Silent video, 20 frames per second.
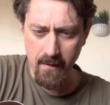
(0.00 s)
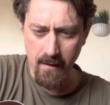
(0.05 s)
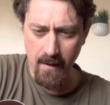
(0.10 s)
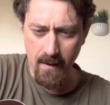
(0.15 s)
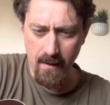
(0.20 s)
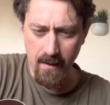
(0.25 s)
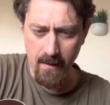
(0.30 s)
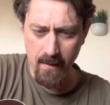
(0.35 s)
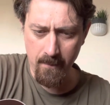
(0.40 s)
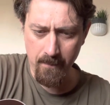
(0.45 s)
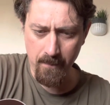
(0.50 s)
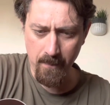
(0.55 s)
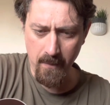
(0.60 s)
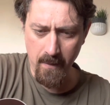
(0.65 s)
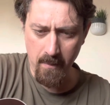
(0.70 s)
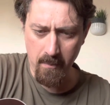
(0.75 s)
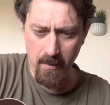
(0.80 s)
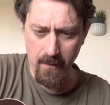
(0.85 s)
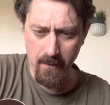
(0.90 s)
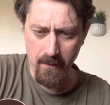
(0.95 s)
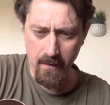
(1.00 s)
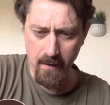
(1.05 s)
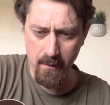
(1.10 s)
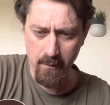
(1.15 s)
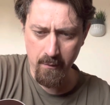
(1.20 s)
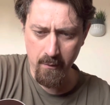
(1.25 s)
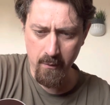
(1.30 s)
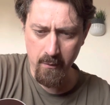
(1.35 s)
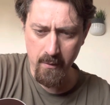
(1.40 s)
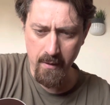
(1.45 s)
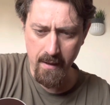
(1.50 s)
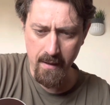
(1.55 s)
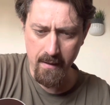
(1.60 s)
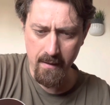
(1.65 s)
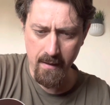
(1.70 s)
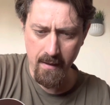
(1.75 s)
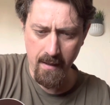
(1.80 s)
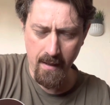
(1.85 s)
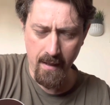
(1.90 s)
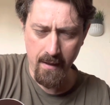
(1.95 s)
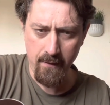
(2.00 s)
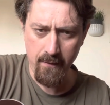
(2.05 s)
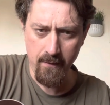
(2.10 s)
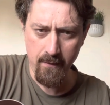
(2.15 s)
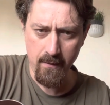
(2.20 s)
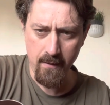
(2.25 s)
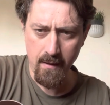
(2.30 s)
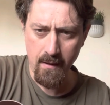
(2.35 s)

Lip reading: plus they threw in a case,